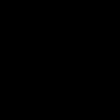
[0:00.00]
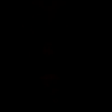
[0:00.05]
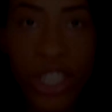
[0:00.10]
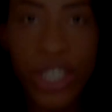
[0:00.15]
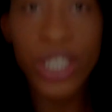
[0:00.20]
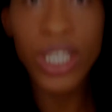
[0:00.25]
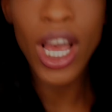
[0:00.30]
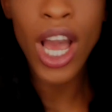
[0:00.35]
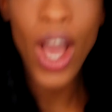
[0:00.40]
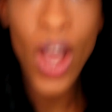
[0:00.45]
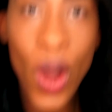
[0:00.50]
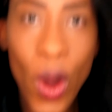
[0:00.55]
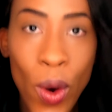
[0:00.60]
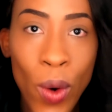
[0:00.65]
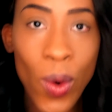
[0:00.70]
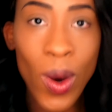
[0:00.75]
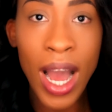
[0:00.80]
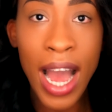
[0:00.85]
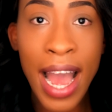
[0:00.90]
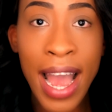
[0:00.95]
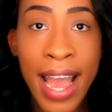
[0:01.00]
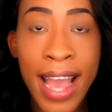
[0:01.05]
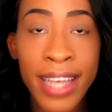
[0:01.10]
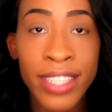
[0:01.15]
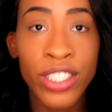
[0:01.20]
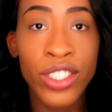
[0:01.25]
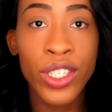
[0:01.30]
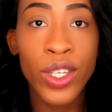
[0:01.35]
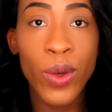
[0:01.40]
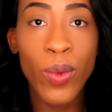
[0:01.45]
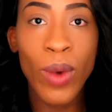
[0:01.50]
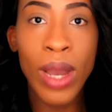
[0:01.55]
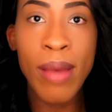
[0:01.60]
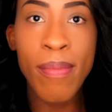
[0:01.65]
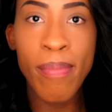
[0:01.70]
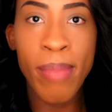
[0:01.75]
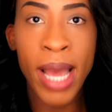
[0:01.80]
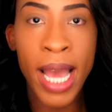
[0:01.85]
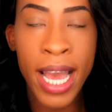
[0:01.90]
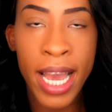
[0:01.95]
So I actually
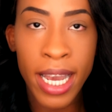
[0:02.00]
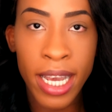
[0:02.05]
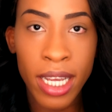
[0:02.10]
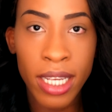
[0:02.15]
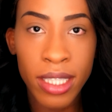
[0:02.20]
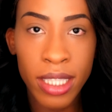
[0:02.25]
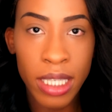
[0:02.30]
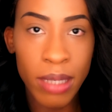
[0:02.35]
went back,